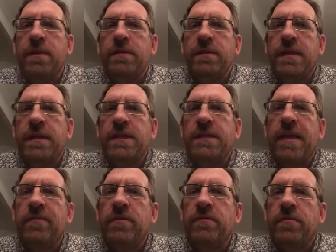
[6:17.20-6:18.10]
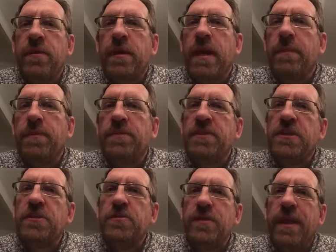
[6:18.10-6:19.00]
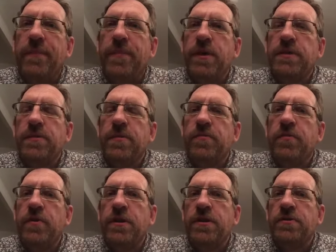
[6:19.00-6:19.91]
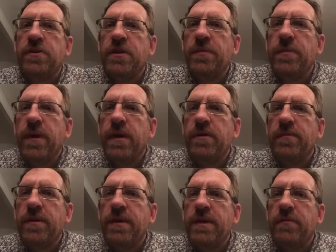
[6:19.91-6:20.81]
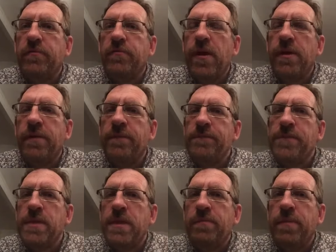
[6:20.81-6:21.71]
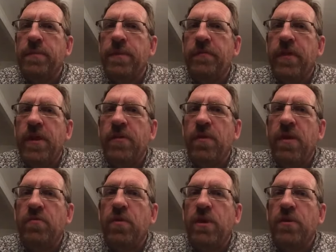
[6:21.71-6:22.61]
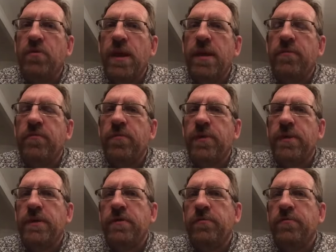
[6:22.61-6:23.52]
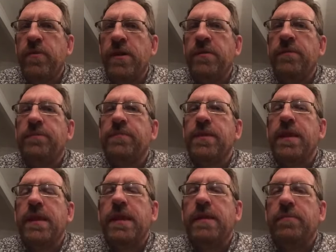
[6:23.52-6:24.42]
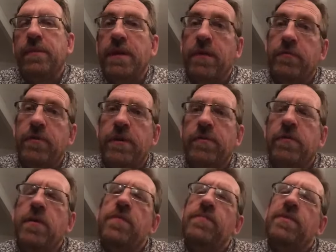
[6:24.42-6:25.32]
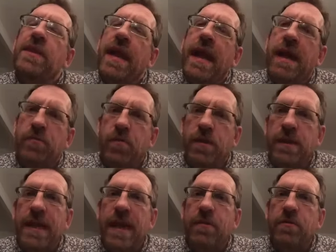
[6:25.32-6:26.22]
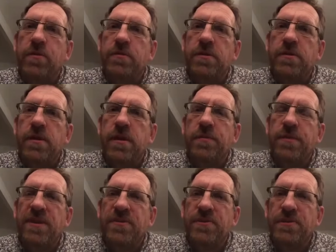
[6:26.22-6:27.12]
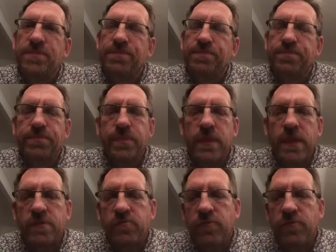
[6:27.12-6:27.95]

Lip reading: At least have a couple of sessions with that person before you decide to pay all the money up front. But be very aware of what you're getting for money up front even, and what your get out clauses are, because it's